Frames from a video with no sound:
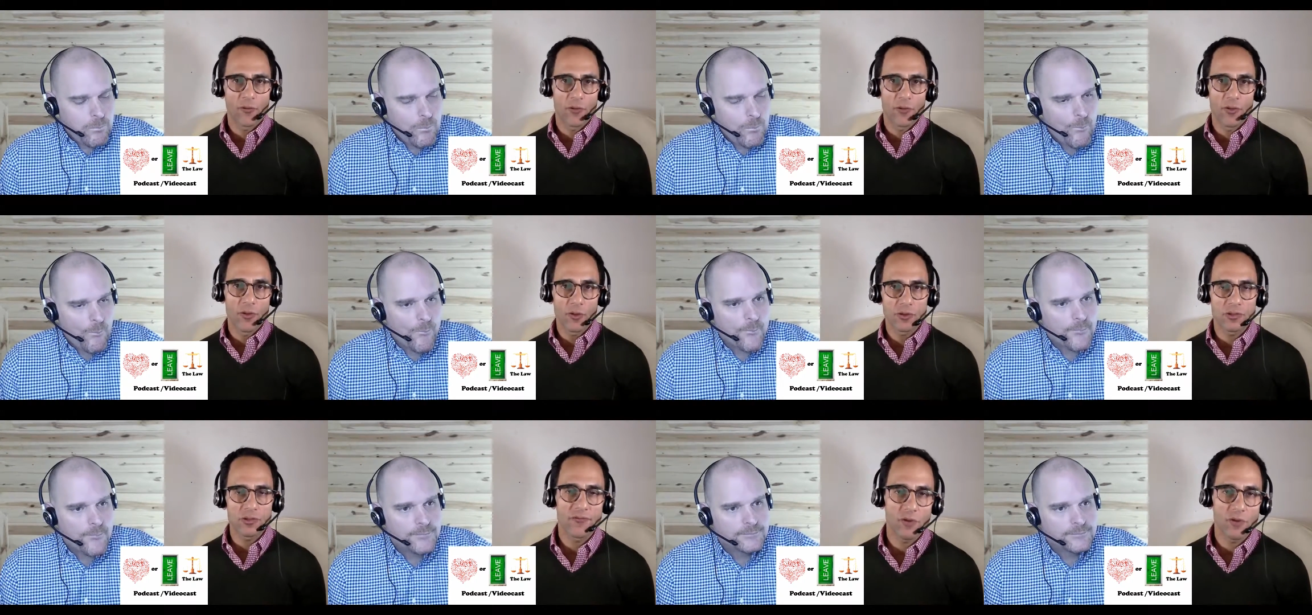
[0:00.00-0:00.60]
Speaker 1: for
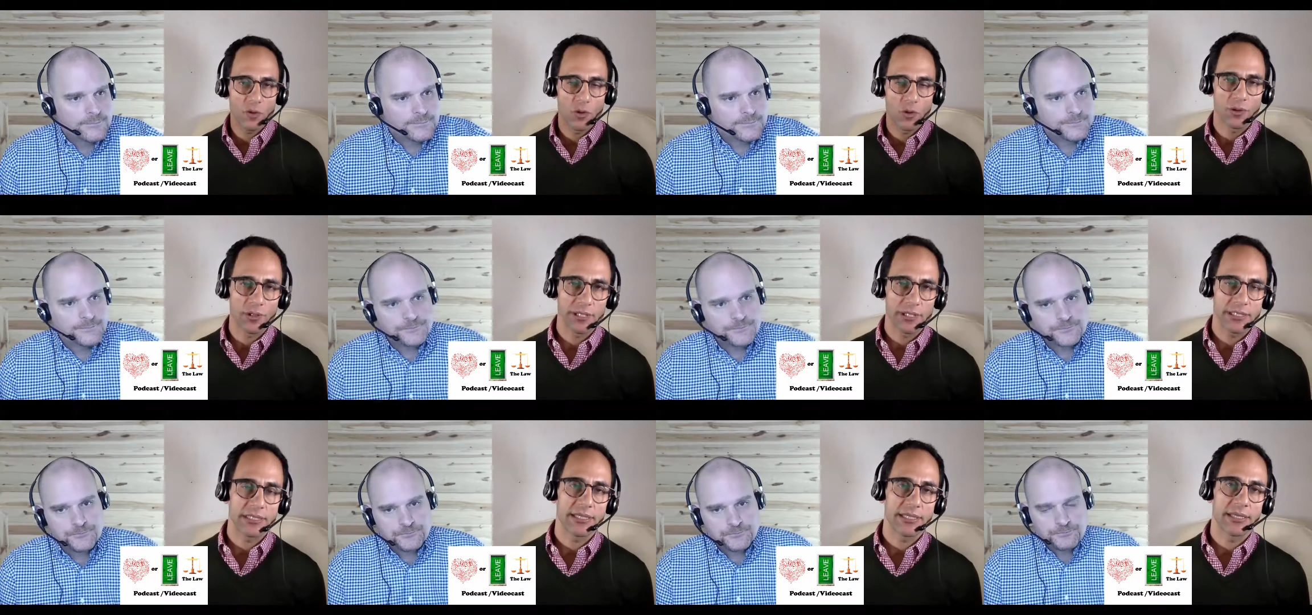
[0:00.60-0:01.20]
those of you who are
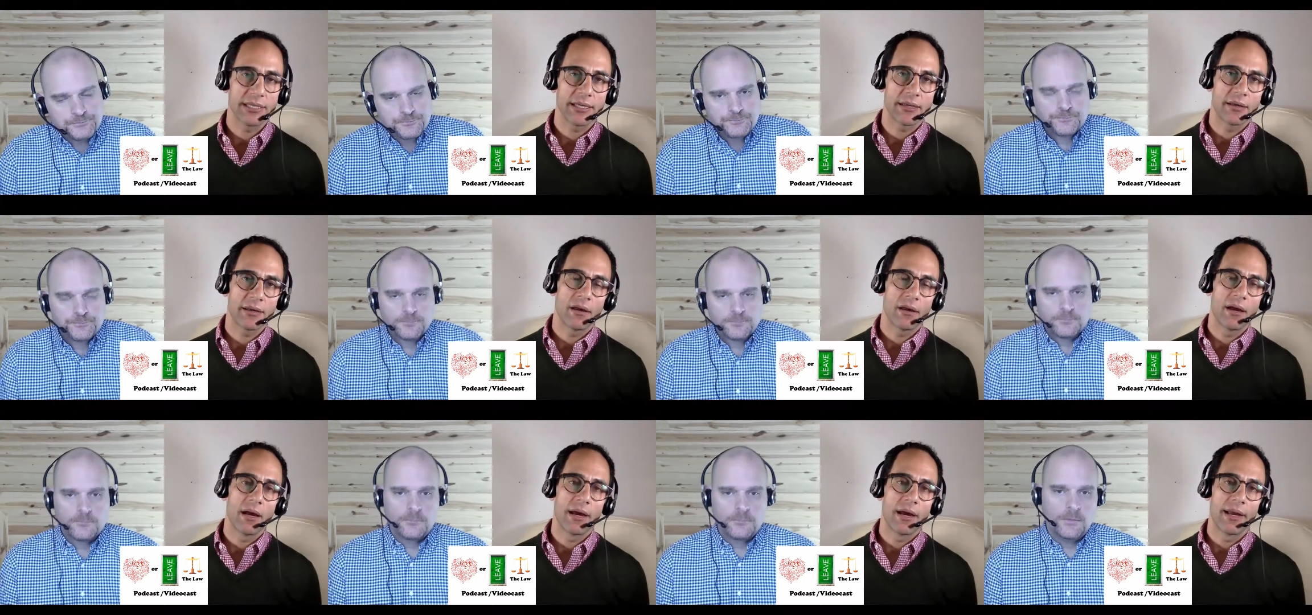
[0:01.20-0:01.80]
listening
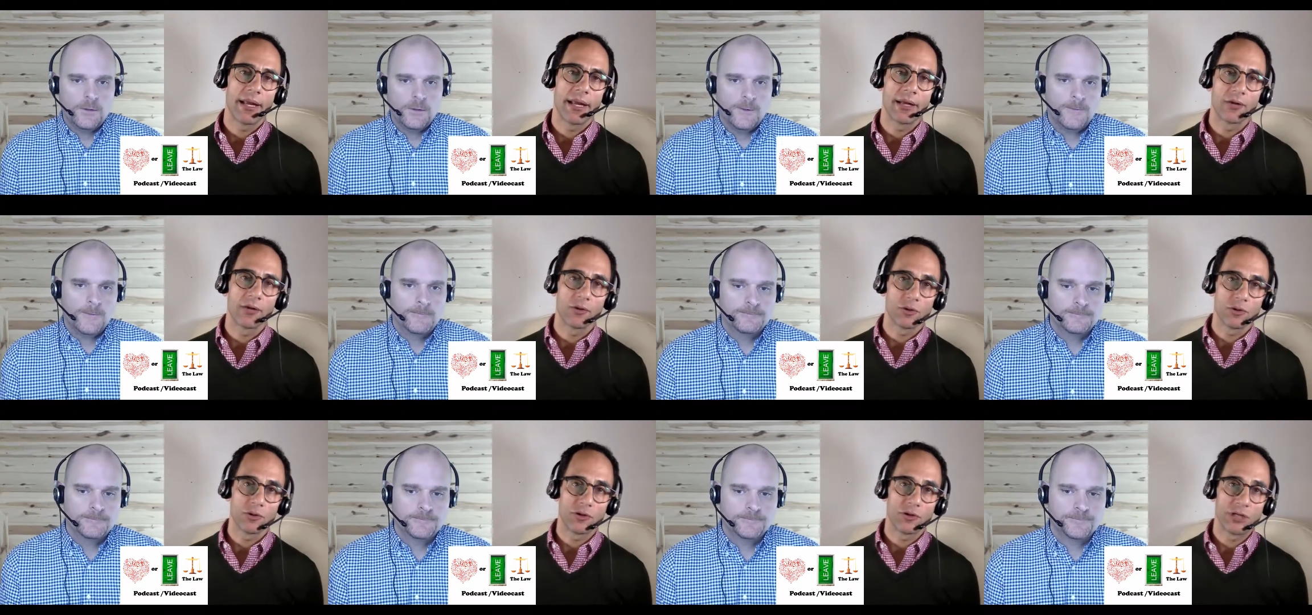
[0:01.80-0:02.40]
uh, and who
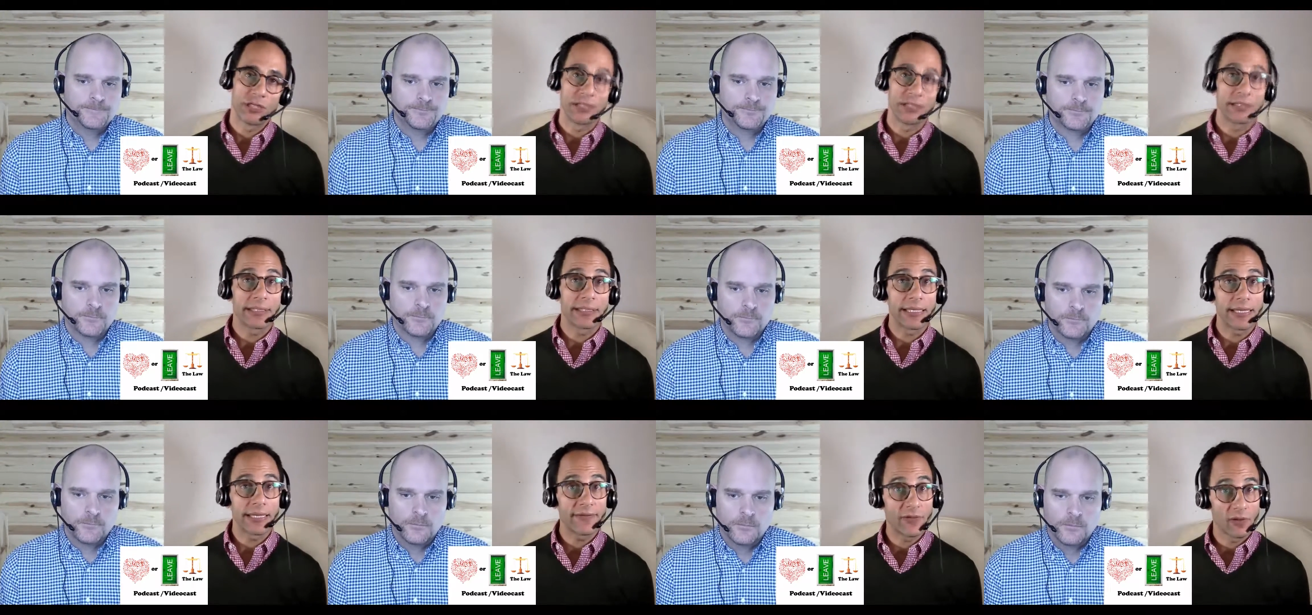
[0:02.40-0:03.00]
are looking to
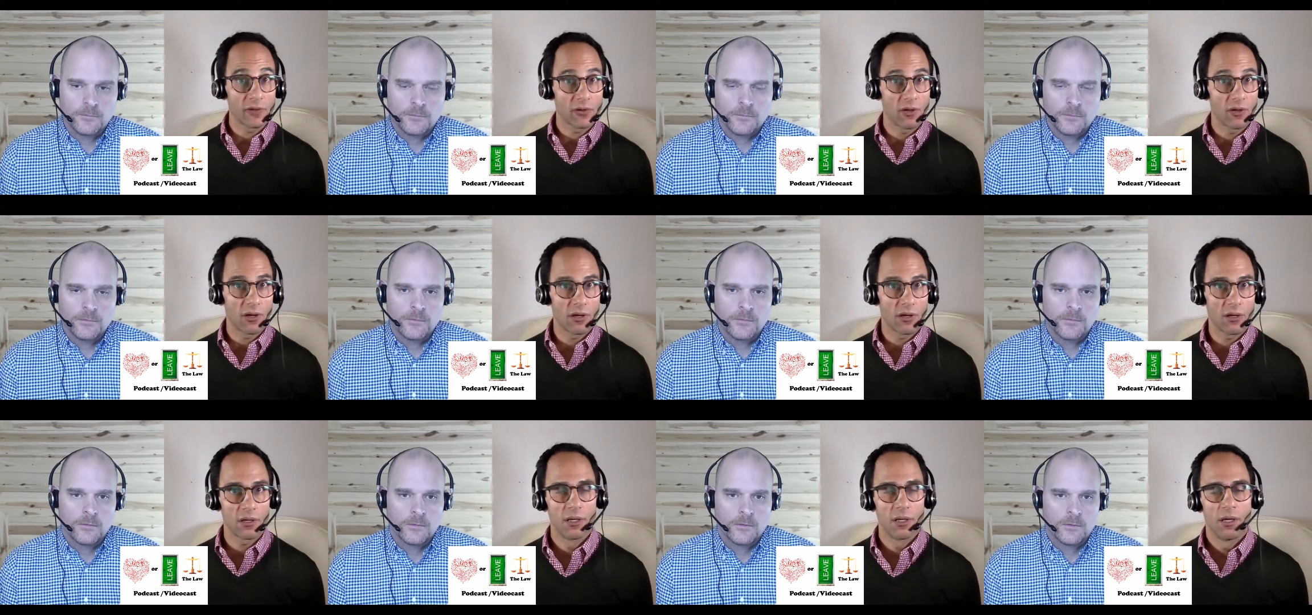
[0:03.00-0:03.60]
leave the
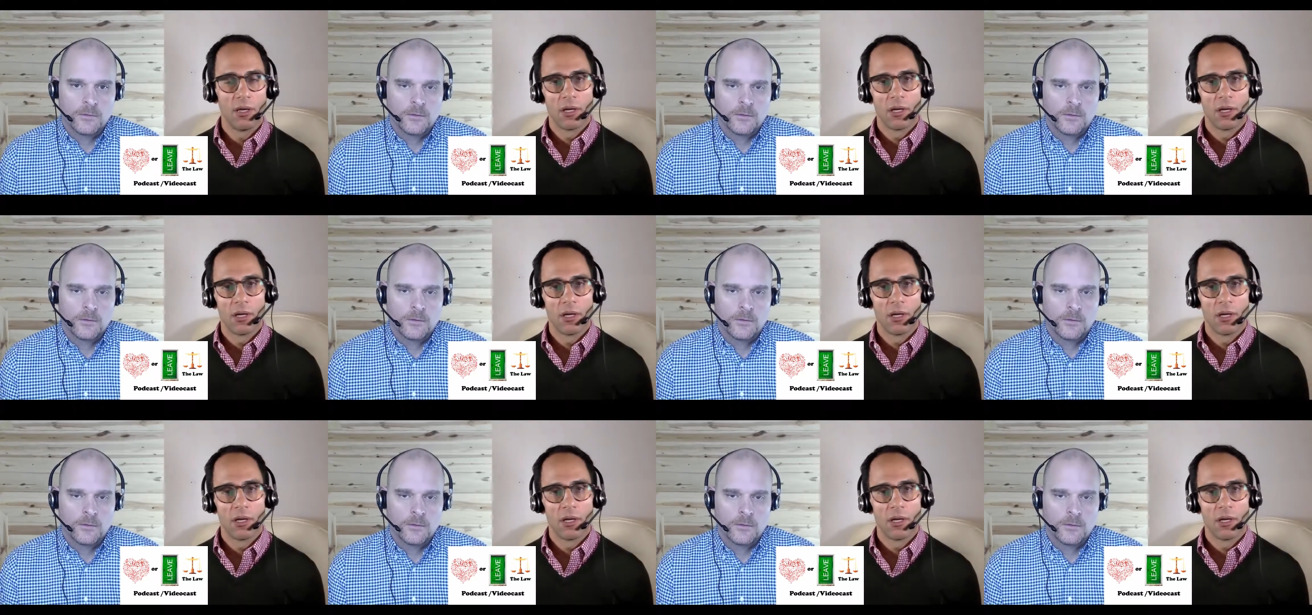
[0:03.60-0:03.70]
law